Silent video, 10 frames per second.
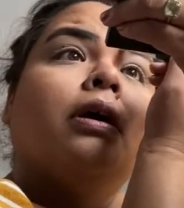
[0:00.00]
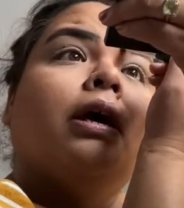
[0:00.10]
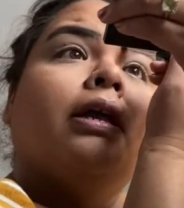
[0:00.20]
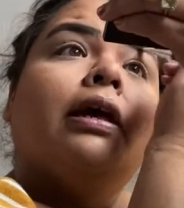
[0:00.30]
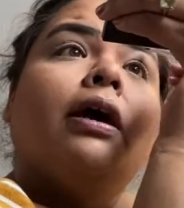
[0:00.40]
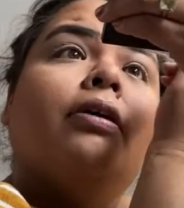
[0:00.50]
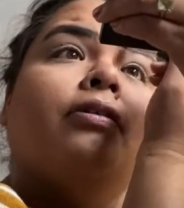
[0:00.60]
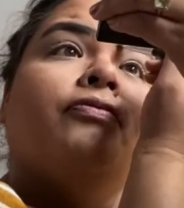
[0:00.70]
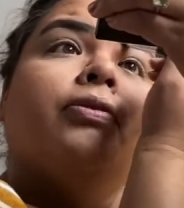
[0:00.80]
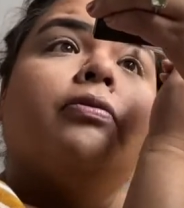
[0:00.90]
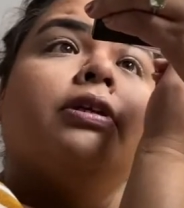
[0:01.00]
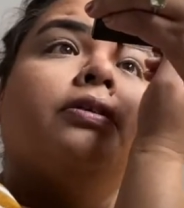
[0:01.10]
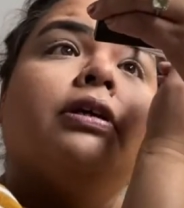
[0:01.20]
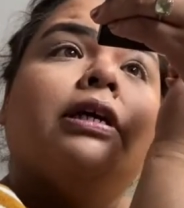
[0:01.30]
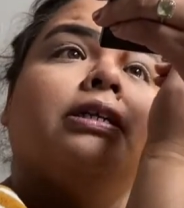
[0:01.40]
And now, if you're
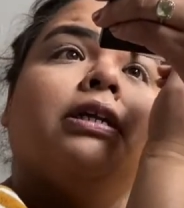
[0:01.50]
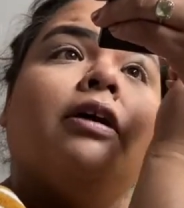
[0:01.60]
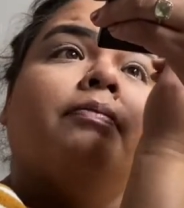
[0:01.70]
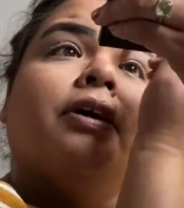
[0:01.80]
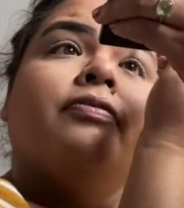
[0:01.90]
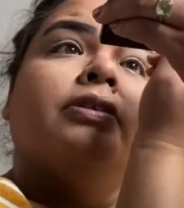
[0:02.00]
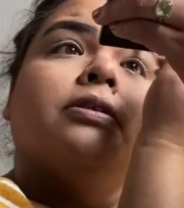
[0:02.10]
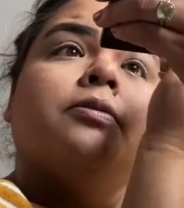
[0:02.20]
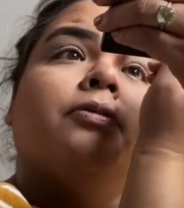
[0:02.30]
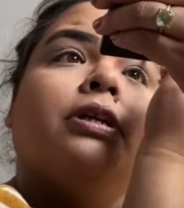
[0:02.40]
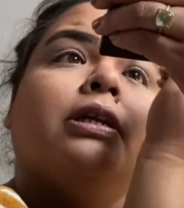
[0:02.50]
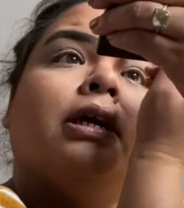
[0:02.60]
wondering, I did have breakfast this morning.